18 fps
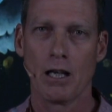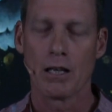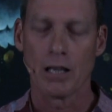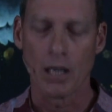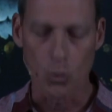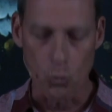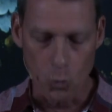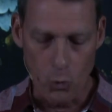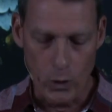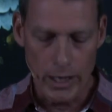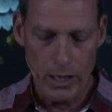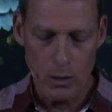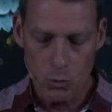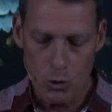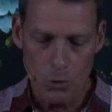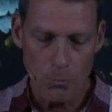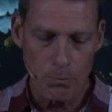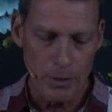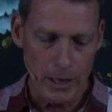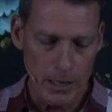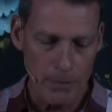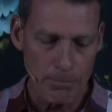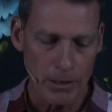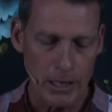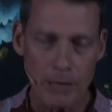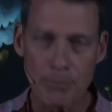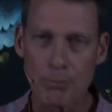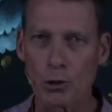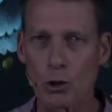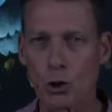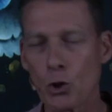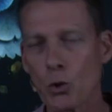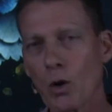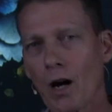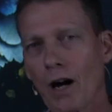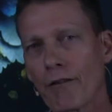that we will be people
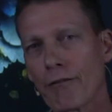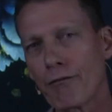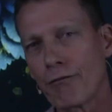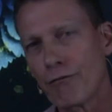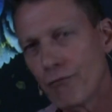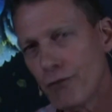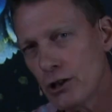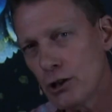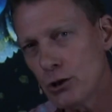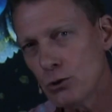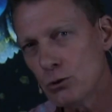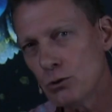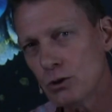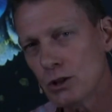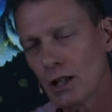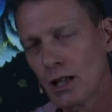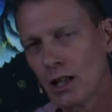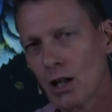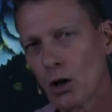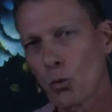who are filled